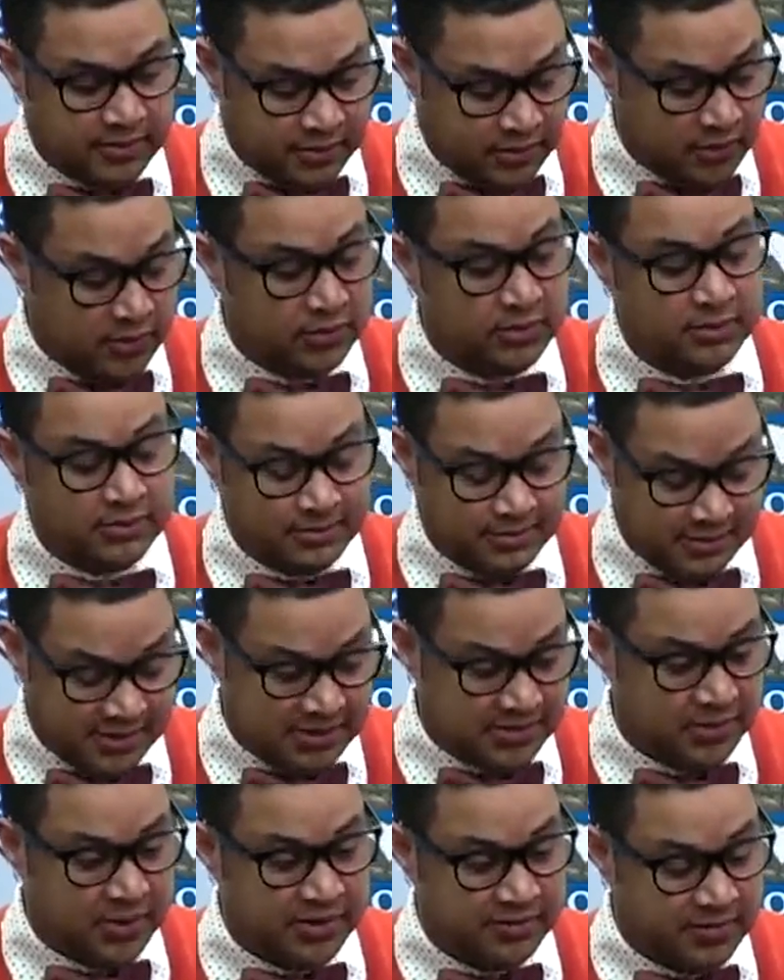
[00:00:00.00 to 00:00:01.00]
who
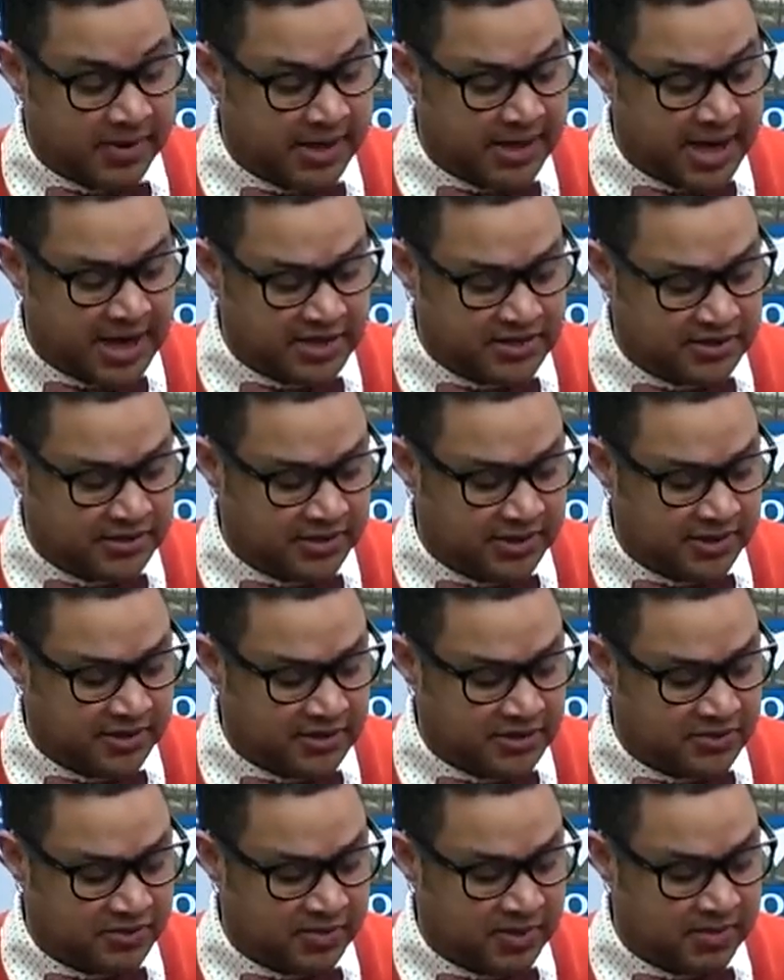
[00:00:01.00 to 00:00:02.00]
is one of my national
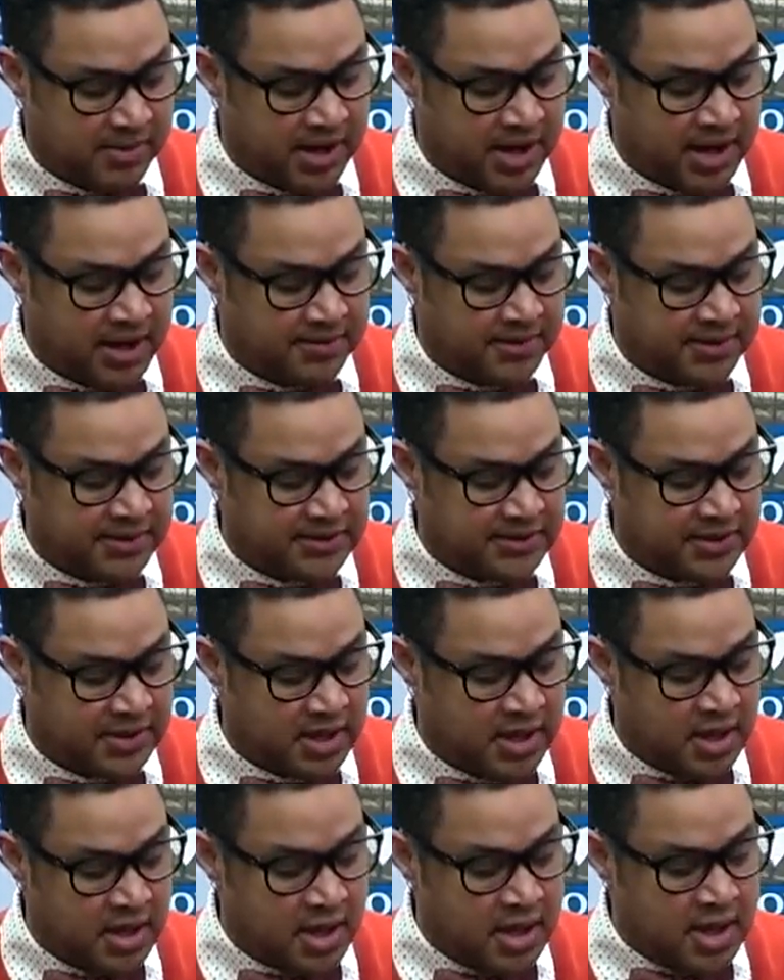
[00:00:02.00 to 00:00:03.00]
heroes from the Bahamas,
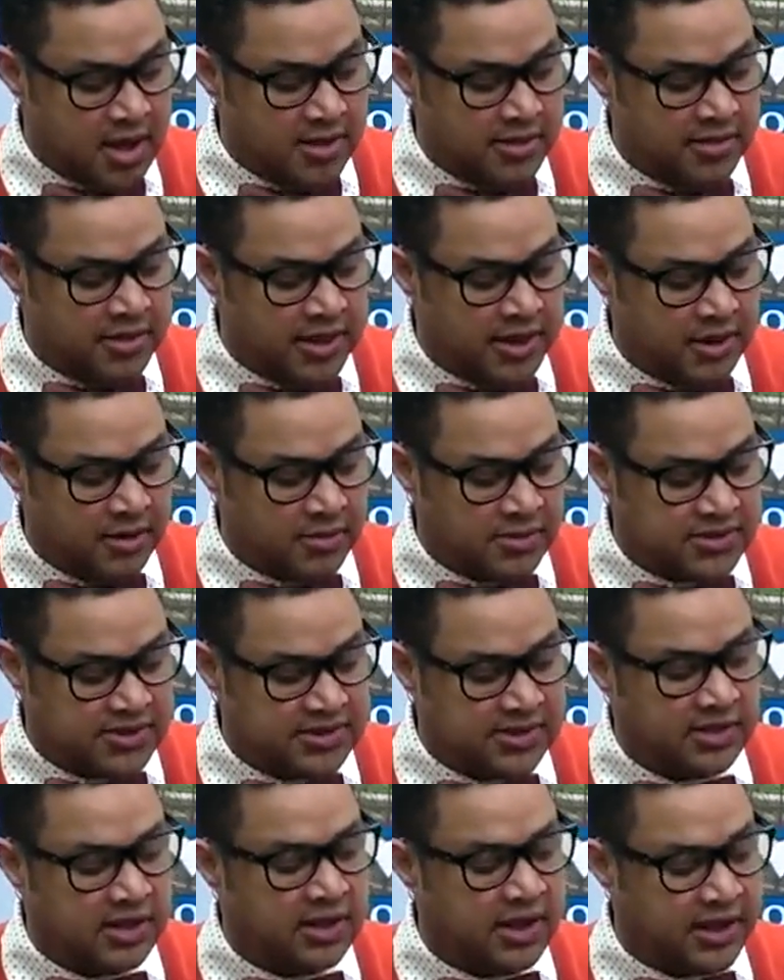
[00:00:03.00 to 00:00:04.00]
there were
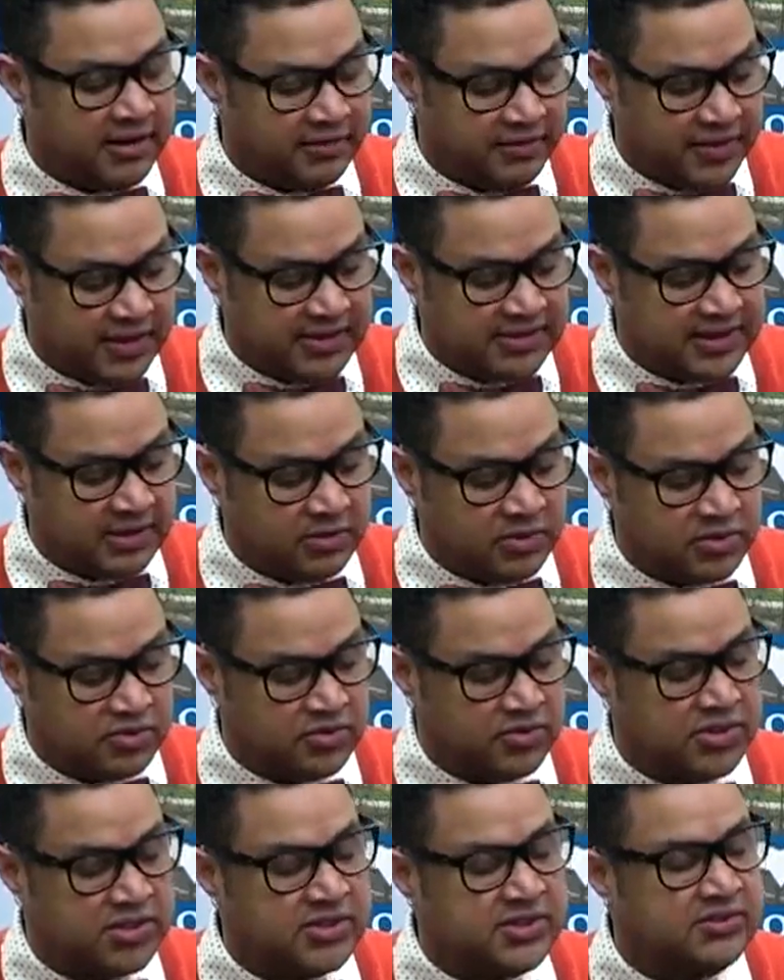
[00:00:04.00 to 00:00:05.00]
still a lot of things that was
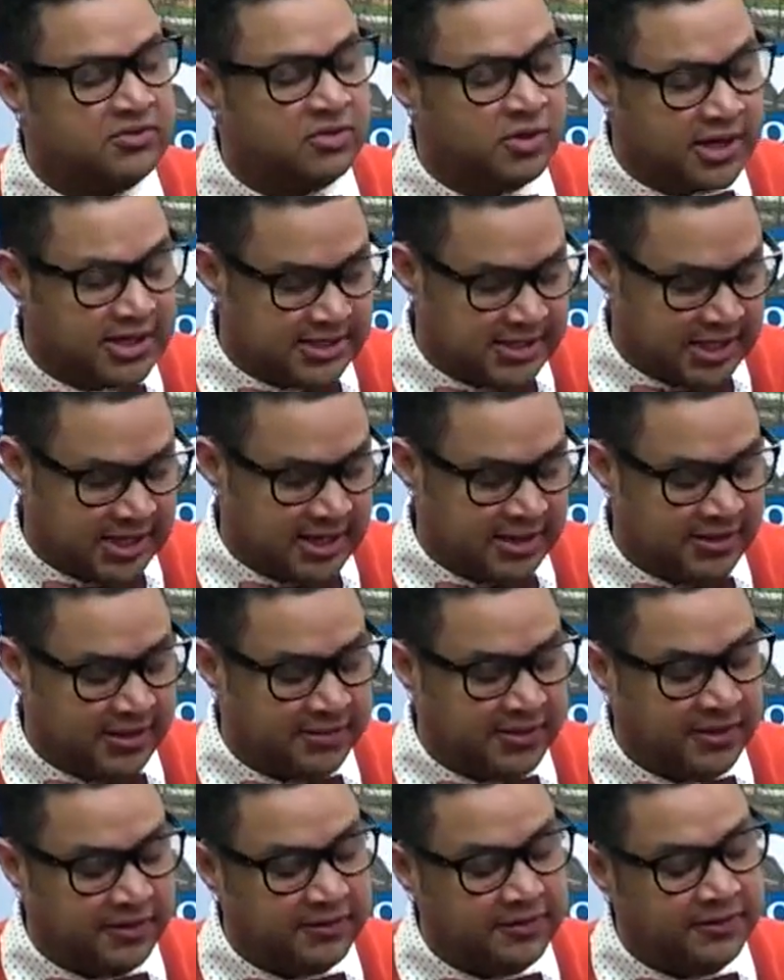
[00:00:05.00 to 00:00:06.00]
restricted and
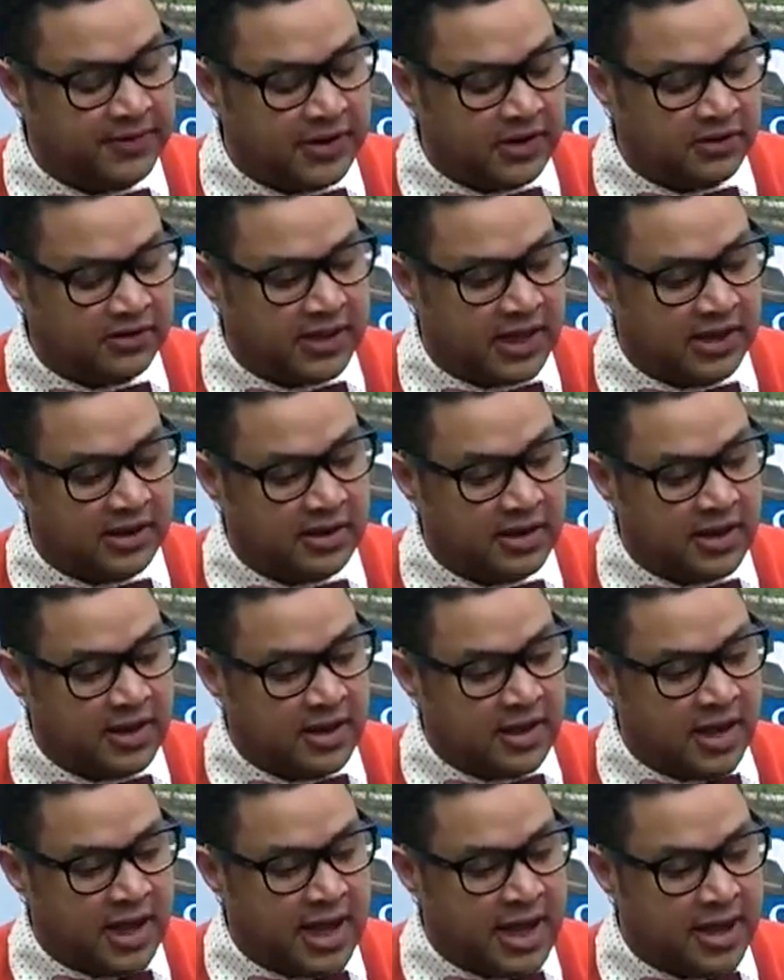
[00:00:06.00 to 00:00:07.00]
that they feared that
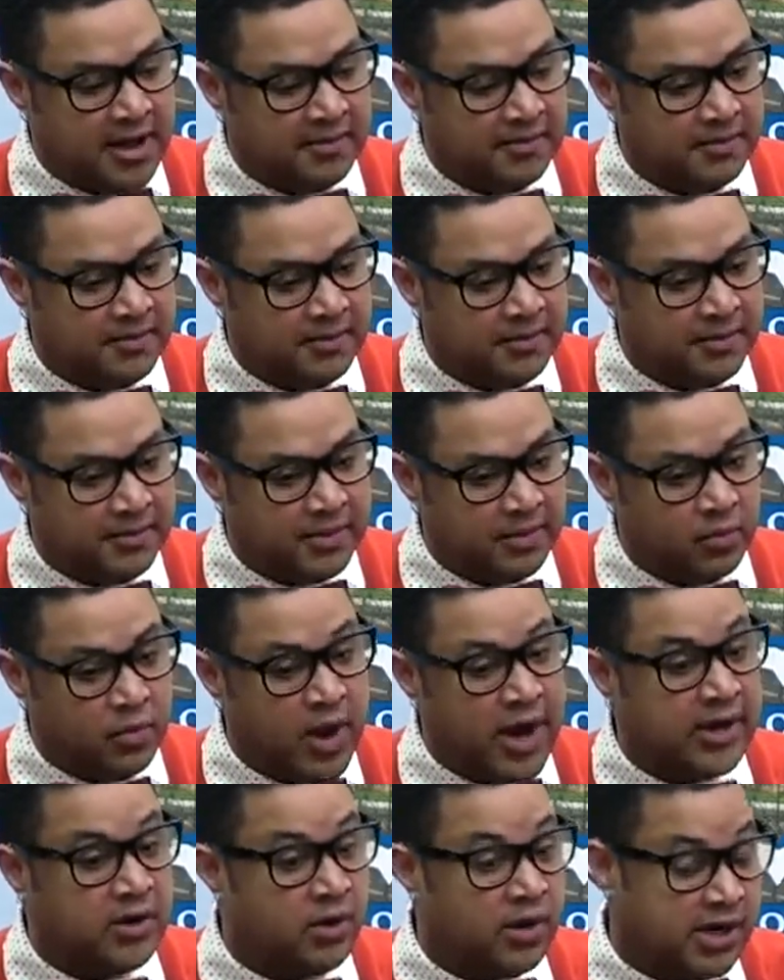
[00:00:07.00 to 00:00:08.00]
the
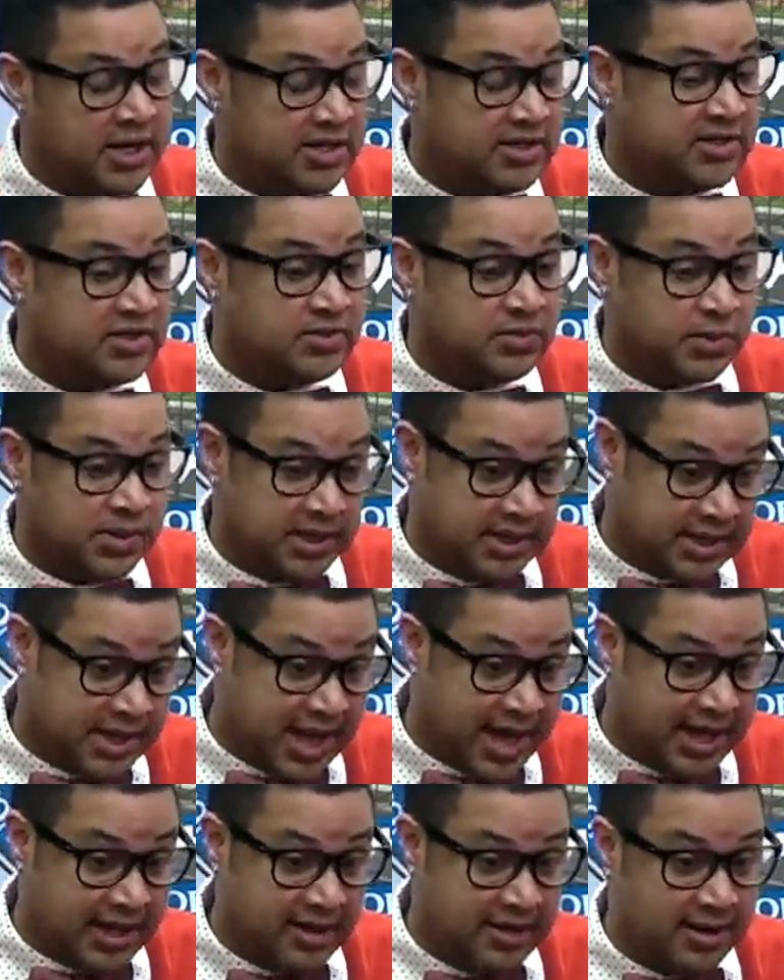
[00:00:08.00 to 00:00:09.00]
white audiences wouldn't
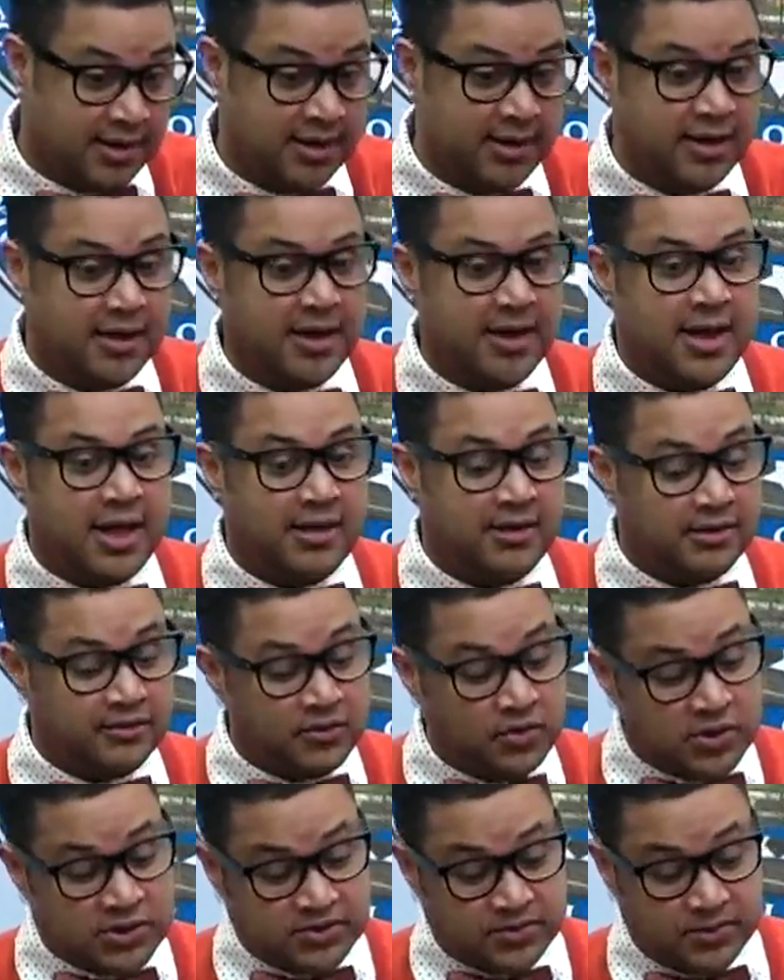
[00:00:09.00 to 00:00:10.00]
get. And then, of
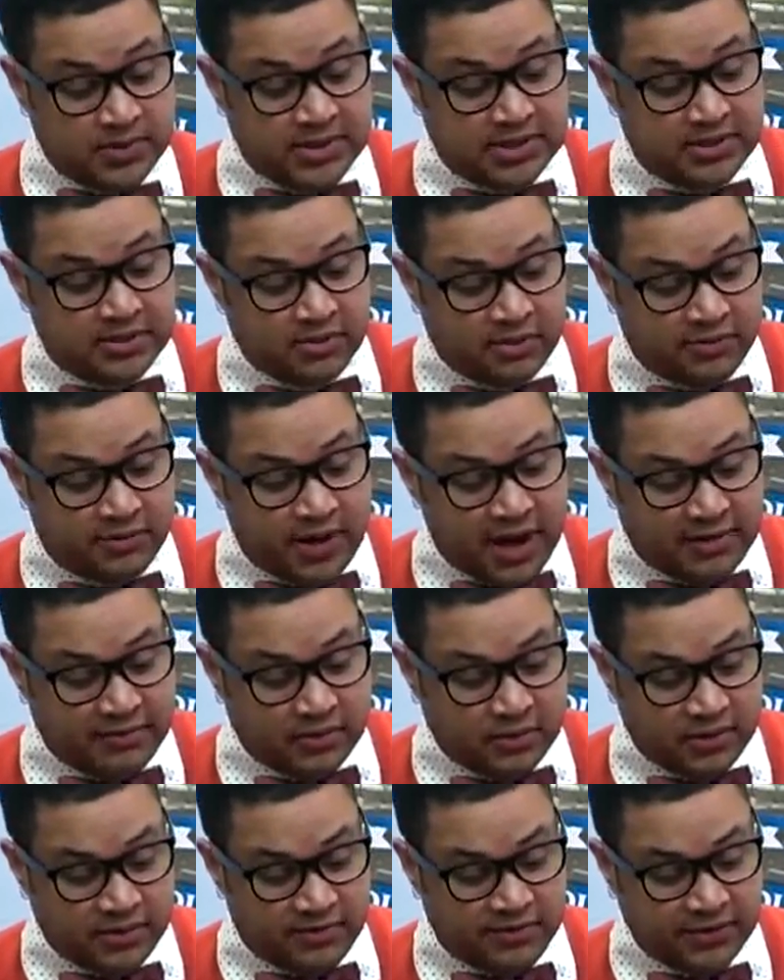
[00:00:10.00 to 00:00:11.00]
course, when we did the
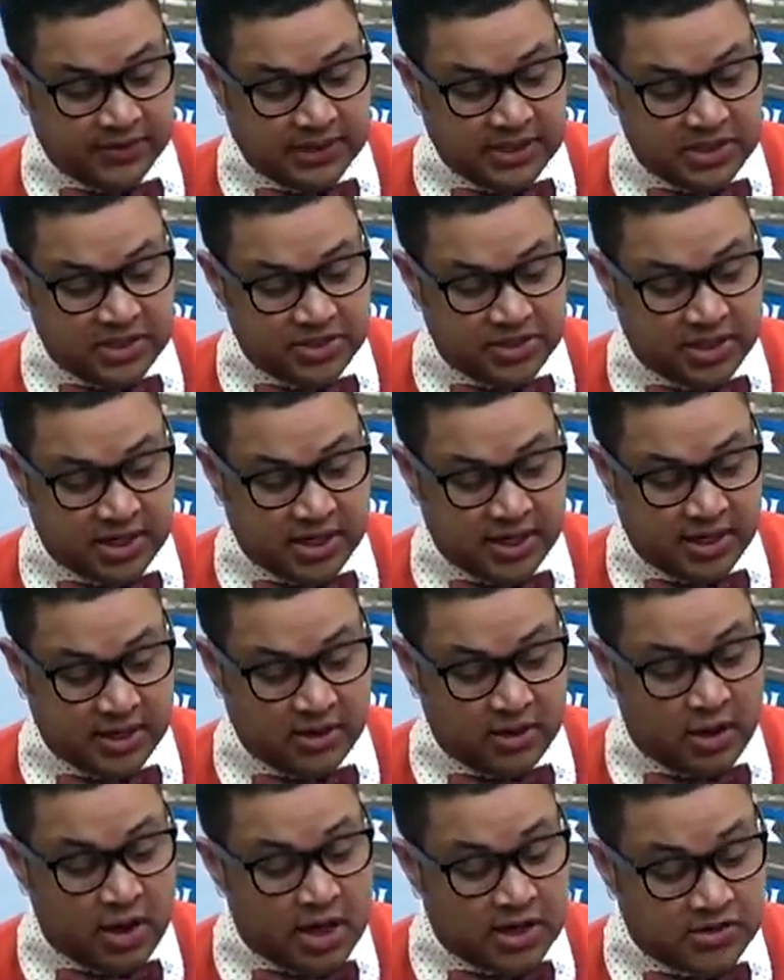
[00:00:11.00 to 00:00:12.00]
revival with Felicia
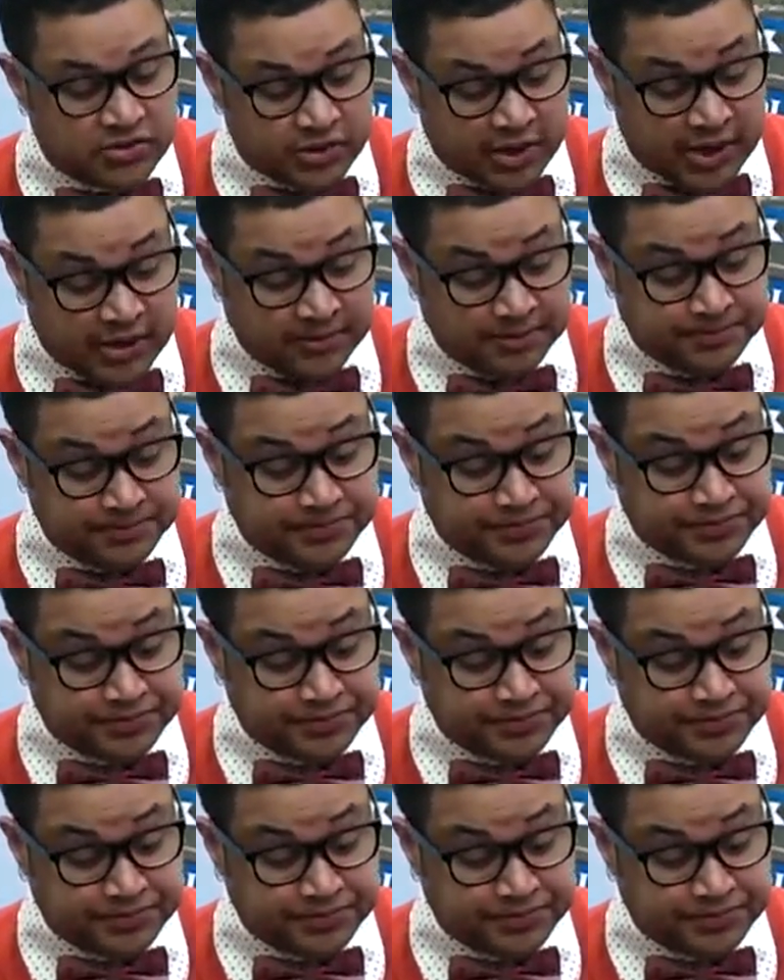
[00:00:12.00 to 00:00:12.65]
and Audra,